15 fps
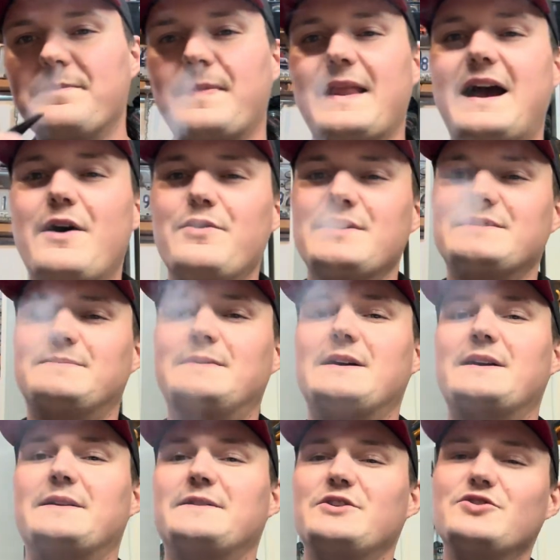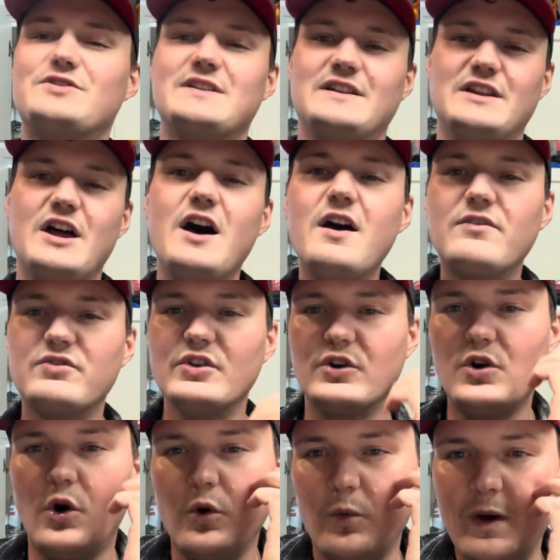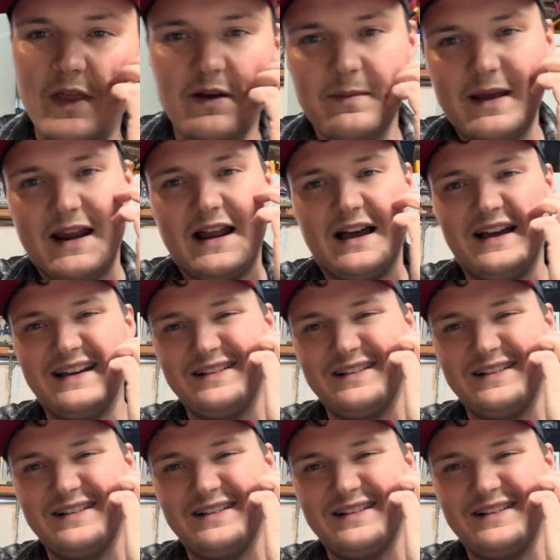I always used to love real cold weather, man.